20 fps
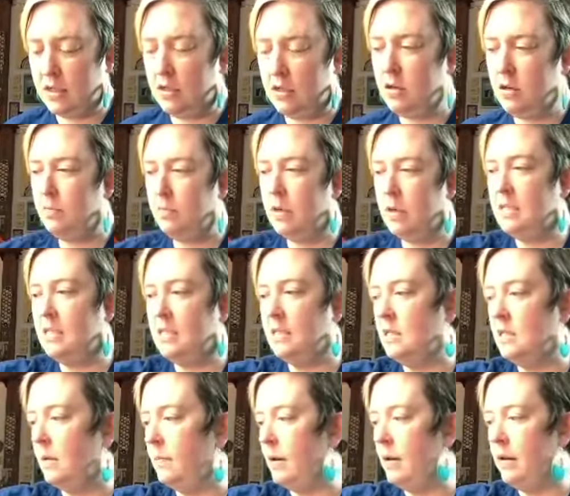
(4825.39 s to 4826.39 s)
You can mix
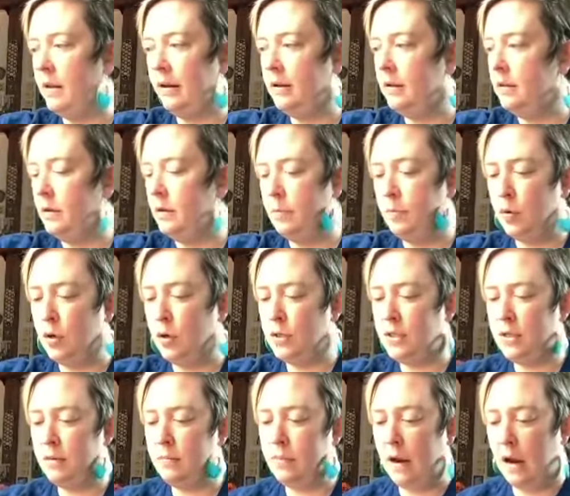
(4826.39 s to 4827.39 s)
this up on like a little
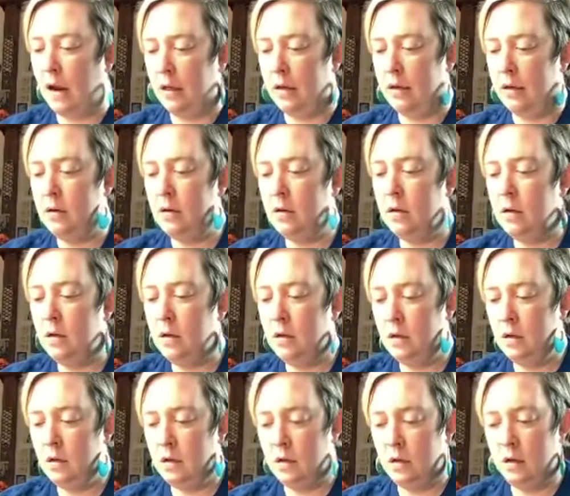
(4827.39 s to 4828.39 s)
porcelain palette
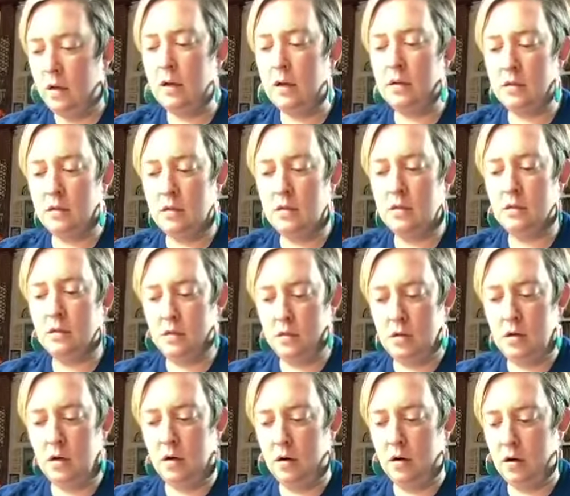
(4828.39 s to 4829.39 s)
and,
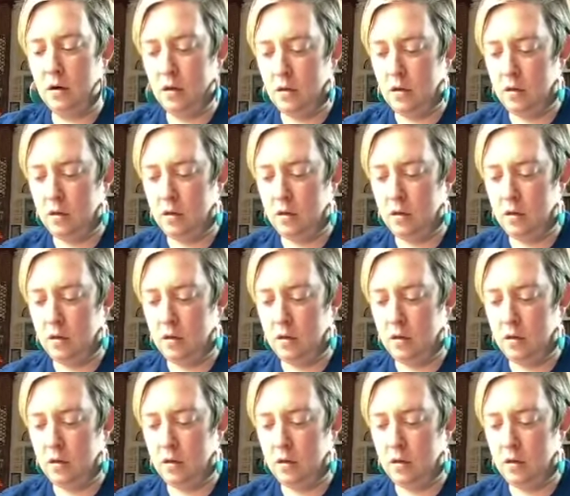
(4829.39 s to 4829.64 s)
you know,